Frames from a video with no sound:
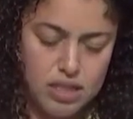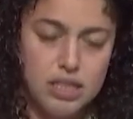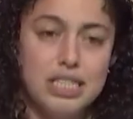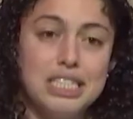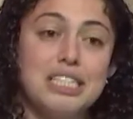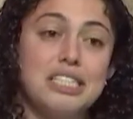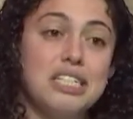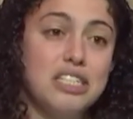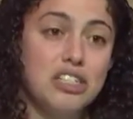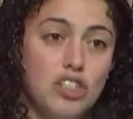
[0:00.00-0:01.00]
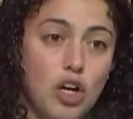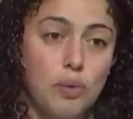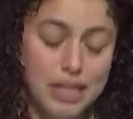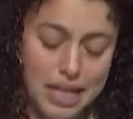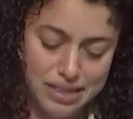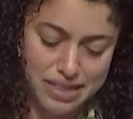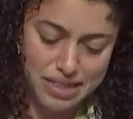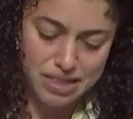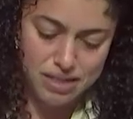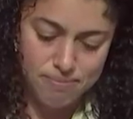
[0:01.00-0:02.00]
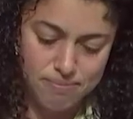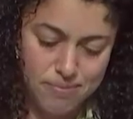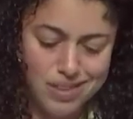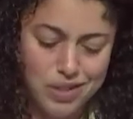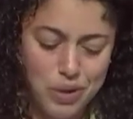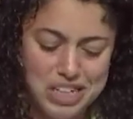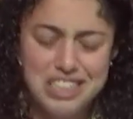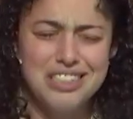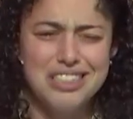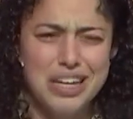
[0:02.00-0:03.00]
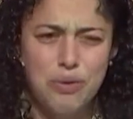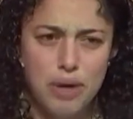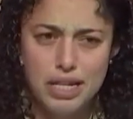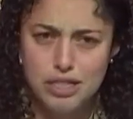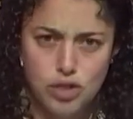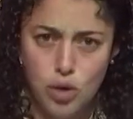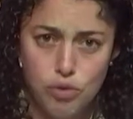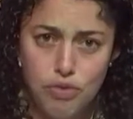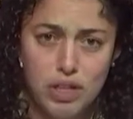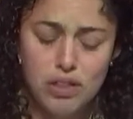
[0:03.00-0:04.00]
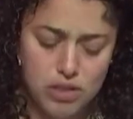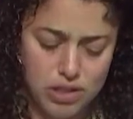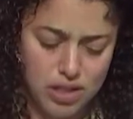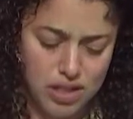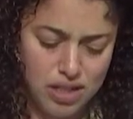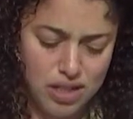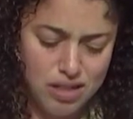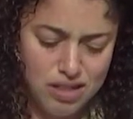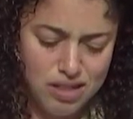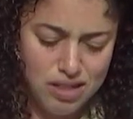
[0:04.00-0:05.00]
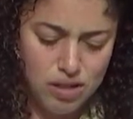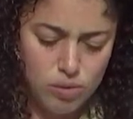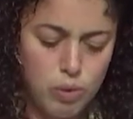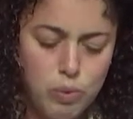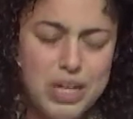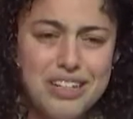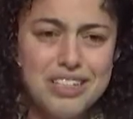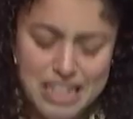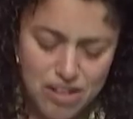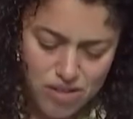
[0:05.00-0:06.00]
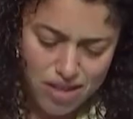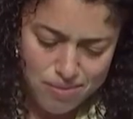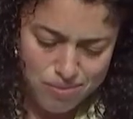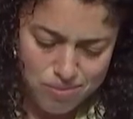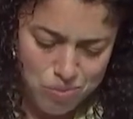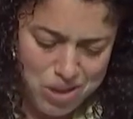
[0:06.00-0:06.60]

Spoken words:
These decisions are relentless, and the questions they raise don't feel good. When we consider them, we